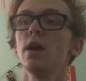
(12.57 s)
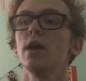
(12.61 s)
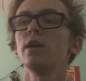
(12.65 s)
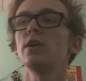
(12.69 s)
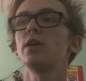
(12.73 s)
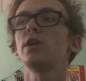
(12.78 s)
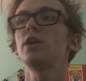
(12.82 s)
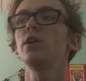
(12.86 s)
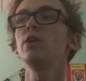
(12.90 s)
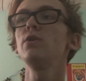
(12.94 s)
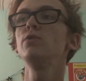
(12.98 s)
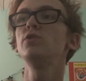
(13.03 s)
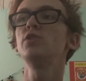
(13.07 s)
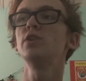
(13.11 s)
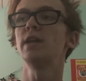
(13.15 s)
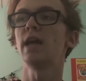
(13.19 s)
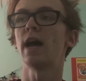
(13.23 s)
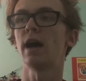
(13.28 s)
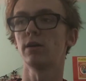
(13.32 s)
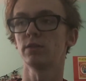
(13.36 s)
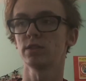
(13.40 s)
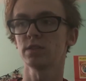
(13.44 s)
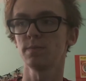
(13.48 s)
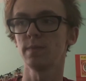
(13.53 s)
Huge
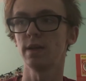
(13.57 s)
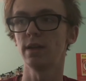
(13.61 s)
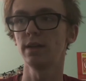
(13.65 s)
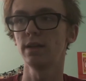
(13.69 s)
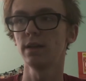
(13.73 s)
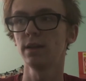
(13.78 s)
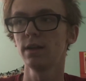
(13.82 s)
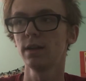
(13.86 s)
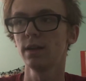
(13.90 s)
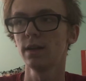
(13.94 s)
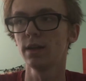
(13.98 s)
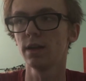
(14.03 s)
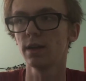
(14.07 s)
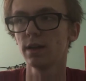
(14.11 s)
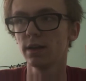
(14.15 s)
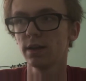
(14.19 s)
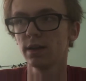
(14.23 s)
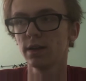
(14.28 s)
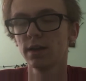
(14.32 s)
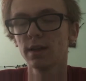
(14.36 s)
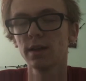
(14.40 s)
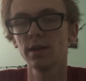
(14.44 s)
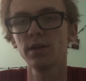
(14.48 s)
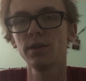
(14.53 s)
announcement.
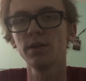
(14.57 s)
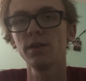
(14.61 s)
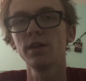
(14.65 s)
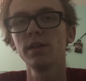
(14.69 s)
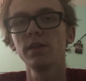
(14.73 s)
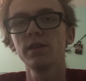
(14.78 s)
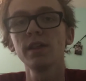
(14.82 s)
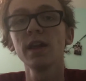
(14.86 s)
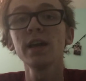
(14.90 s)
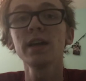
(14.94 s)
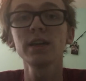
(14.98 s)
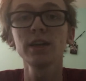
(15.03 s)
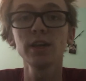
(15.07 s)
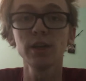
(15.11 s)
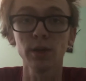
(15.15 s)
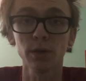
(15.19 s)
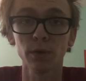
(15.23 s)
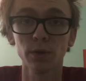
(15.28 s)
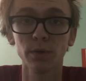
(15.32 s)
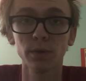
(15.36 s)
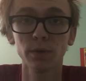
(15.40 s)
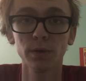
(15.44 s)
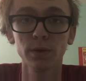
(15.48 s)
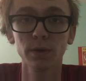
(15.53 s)
Thank
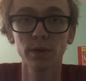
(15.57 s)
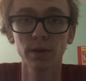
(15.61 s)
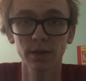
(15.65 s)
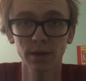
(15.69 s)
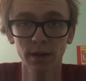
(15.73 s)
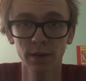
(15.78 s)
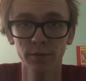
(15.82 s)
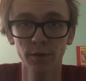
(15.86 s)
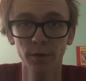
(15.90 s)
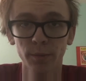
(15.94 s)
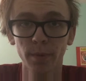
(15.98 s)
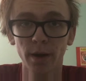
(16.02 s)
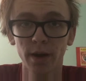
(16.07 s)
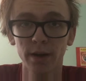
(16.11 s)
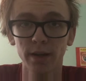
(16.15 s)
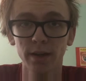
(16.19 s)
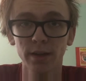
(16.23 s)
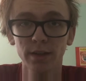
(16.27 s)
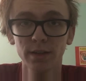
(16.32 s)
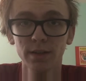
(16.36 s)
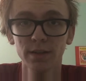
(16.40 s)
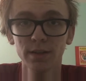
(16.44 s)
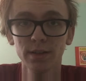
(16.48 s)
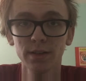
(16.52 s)
you,
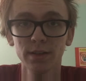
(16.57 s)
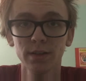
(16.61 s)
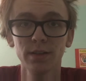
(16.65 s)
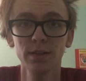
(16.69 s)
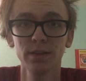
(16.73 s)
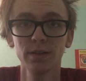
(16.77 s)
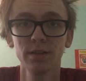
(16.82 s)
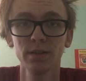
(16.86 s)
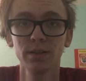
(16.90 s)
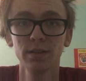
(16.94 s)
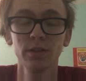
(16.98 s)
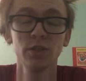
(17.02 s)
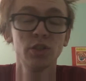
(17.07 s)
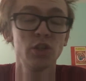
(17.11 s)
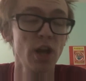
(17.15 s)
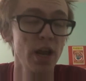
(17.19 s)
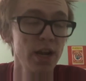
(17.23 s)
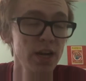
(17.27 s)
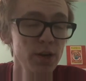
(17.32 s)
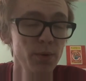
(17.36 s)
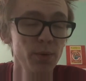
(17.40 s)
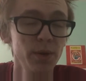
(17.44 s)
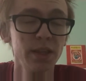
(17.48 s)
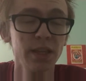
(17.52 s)
everybody.
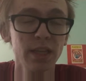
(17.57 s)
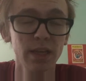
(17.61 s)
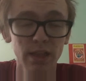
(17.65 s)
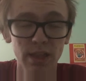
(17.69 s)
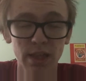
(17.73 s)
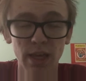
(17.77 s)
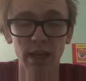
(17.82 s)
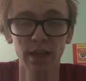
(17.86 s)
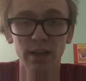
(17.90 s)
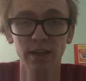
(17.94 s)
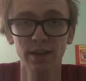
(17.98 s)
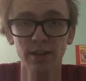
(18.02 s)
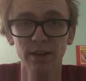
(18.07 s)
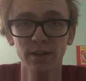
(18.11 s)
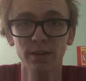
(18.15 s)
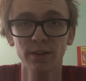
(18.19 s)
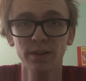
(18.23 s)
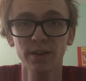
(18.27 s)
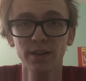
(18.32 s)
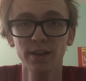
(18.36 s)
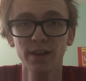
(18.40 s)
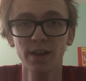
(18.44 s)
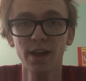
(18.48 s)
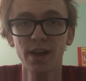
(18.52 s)
Genuinely thank you
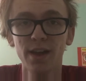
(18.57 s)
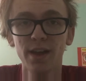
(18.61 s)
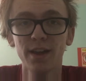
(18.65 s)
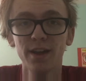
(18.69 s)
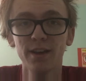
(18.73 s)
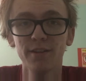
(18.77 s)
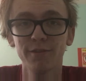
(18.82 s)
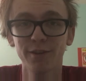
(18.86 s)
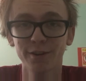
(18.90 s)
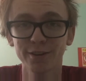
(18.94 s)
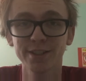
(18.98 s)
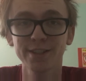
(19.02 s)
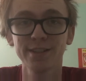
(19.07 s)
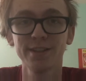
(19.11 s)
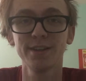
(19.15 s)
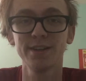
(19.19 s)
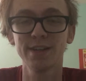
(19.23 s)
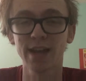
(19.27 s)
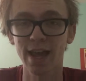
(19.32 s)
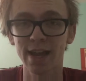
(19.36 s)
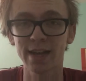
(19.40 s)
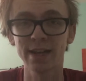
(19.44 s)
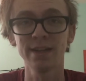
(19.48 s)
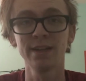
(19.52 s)
for
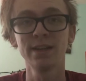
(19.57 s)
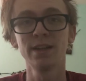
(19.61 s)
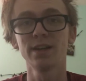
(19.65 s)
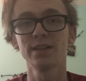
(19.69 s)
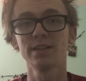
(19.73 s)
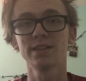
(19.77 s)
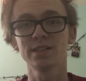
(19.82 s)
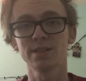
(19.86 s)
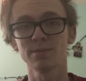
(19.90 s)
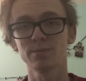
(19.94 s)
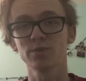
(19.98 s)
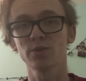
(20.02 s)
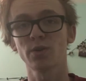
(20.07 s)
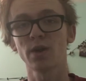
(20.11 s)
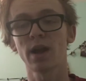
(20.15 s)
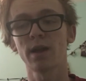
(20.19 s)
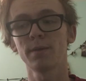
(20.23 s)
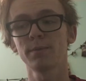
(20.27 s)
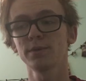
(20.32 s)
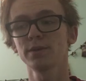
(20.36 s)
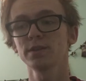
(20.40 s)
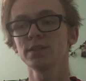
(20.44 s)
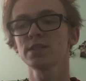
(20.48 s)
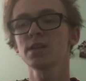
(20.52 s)
10
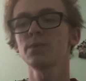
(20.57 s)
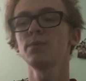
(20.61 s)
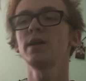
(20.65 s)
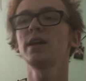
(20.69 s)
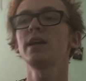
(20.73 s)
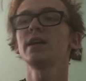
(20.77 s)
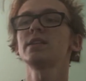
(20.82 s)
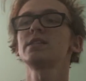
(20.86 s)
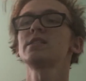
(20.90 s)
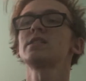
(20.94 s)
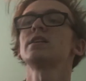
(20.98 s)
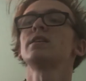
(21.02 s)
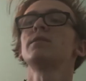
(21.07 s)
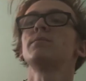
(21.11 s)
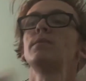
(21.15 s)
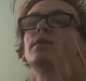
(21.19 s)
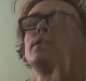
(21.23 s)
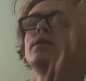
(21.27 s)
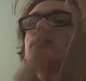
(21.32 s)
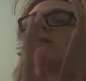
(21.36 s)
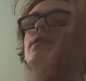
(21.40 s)
subscribers. Can we get some